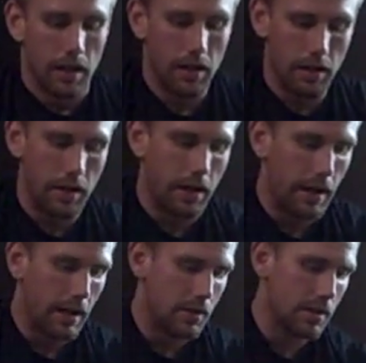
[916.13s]

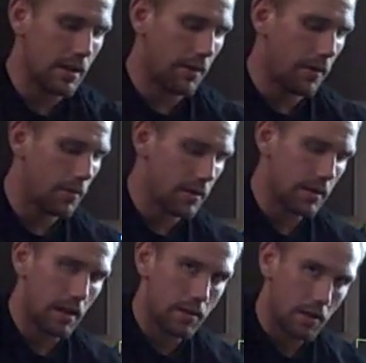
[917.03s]
And just like we were
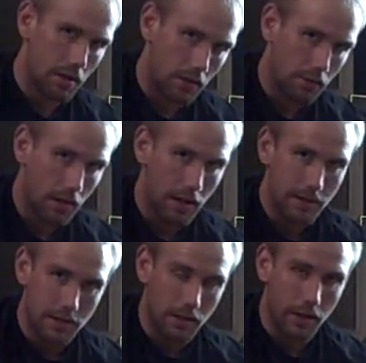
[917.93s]
massaging out our
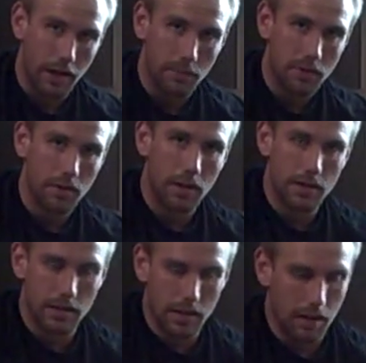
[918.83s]
quads and our
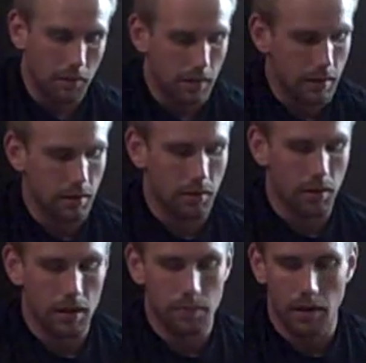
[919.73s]
hamstrings, that's kind of what this
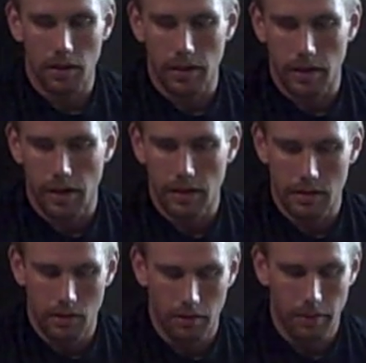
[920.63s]
lacrosse ball idea
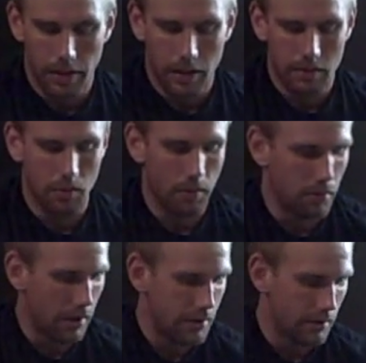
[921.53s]
has to do, but it gets more
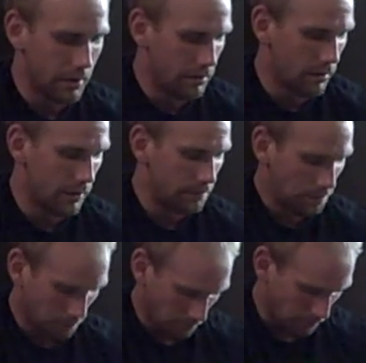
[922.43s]
pressure into it.
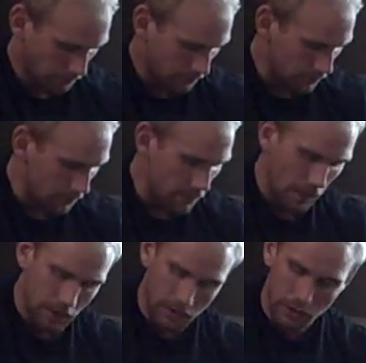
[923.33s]

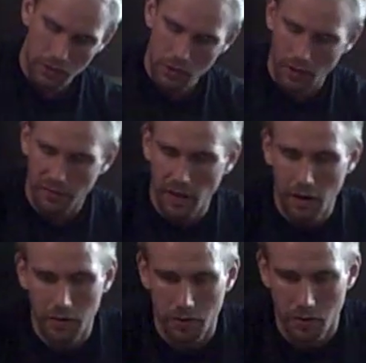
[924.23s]
So you should have
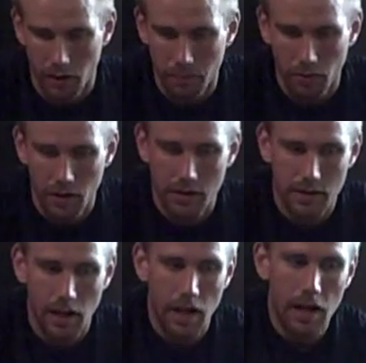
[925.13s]
found your trigger
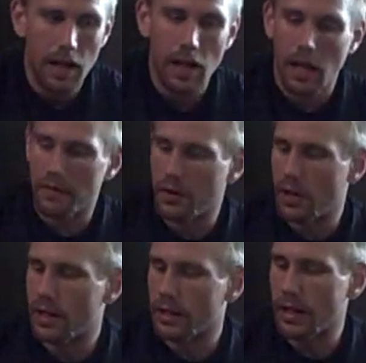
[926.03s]
points. If you
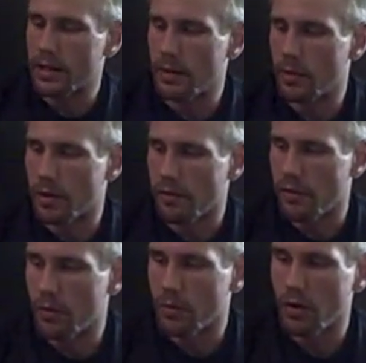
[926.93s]
didn't get them with your
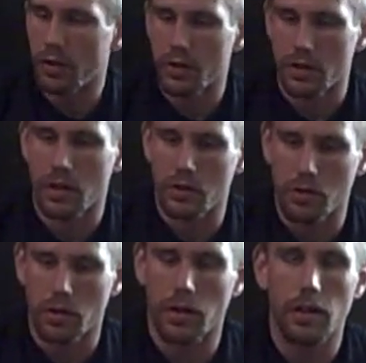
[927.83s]
foam roller just because
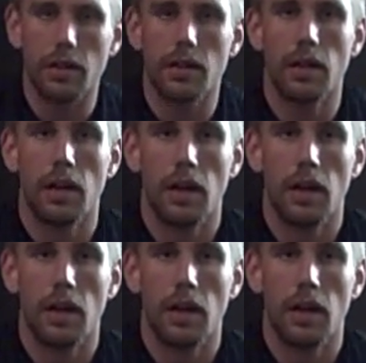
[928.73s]
you couldn't,